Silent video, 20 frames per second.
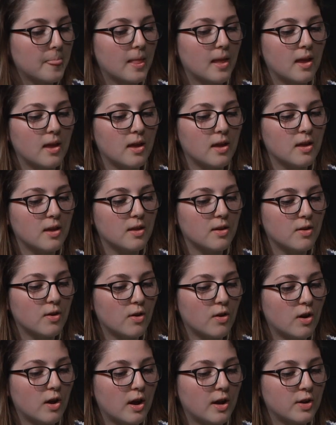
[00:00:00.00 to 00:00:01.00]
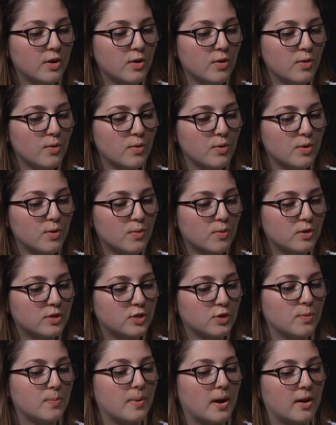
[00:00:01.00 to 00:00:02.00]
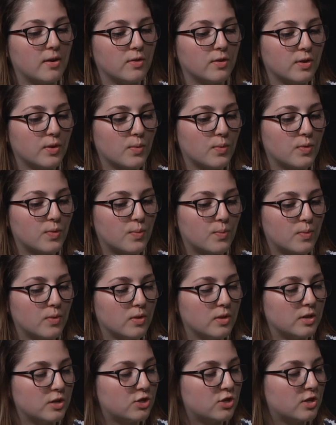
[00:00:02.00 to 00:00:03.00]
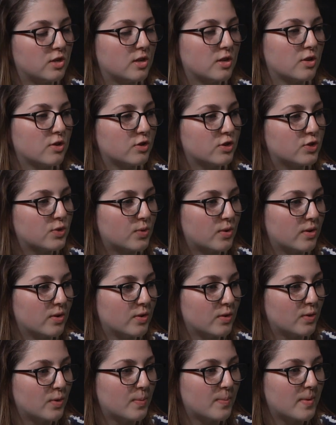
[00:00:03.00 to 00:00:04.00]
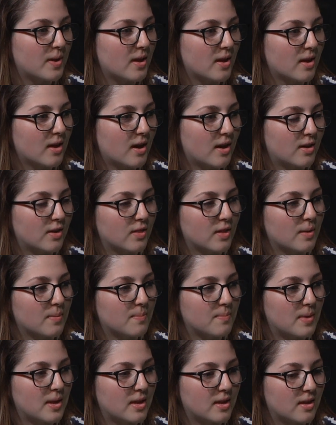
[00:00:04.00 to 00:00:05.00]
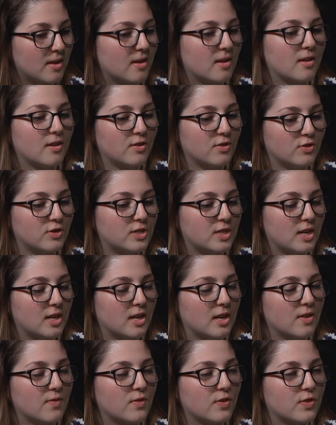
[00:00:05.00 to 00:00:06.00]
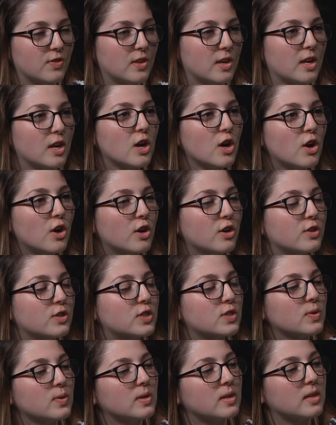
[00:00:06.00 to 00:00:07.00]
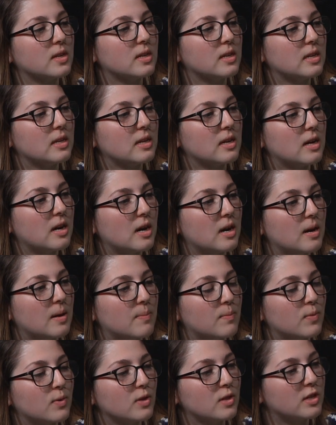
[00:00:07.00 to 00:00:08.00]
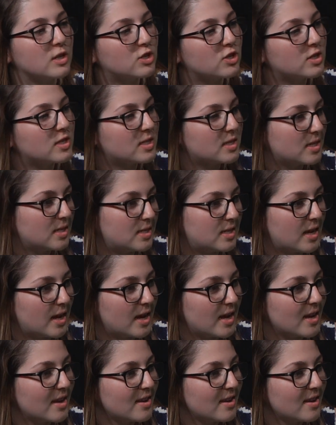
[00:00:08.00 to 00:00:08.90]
And I know you were still battling with religion in your story a little bit, kind of like making and understanding everything. Are you still religious today?